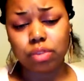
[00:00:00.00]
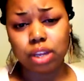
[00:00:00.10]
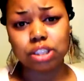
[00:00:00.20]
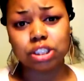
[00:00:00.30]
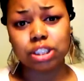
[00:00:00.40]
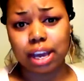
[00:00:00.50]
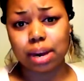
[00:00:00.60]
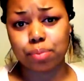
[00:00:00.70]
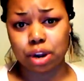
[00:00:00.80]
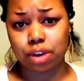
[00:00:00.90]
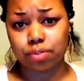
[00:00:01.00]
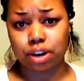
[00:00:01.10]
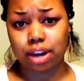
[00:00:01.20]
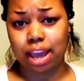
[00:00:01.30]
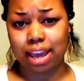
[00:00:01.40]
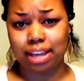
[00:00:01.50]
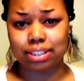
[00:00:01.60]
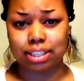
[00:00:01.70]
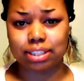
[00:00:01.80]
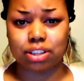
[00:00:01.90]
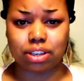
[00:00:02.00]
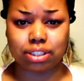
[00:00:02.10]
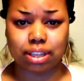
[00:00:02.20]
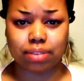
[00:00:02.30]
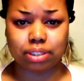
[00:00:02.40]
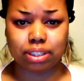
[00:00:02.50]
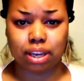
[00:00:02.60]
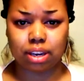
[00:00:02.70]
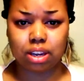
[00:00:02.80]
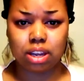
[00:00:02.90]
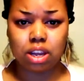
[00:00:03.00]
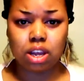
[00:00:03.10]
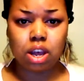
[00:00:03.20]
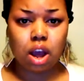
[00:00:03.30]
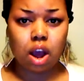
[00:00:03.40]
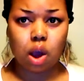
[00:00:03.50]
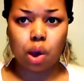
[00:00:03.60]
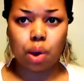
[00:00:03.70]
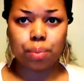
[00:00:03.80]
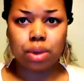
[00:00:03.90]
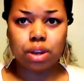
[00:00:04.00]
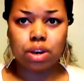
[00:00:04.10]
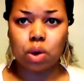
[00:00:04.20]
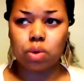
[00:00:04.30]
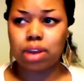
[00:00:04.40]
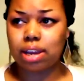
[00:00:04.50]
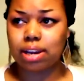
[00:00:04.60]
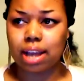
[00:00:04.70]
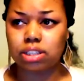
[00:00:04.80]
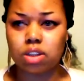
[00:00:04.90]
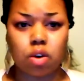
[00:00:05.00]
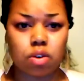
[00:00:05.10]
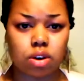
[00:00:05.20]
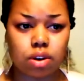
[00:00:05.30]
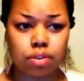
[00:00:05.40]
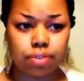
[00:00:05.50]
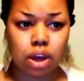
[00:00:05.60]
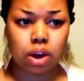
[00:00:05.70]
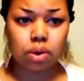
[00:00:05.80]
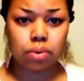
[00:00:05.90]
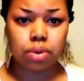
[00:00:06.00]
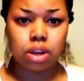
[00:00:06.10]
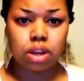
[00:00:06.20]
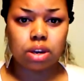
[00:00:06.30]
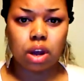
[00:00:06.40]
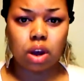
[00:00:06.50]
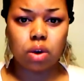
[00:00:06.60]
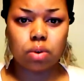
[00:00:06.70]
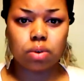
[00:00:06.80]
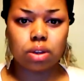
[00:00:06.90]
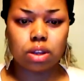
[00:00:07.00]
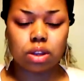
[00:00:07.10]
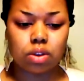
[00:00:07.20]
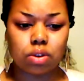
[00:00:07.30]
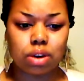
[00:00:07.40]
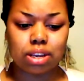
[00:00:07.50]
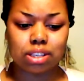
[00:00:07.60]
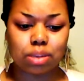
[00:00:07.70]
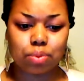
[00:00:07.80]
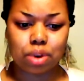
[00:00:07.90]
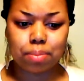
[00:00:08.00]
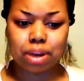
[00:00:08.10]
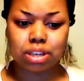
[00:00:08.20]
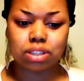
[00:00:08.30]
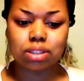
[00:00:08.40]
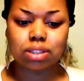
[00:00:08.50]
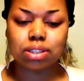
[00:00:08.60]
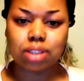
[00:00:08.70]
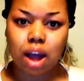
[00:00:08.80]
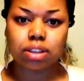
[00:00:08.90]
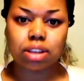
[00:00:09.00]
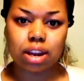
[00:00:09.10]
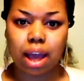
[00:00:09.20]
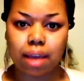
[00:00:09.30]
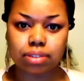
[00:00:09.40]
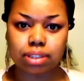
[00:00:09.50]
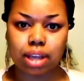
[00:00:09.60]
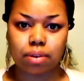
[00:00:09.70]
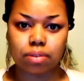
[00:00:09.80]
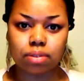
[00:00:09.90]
should get a boyfriend at age 16 or 17. No late night talking on the phone. No, you need to pretty much stalk their lives out.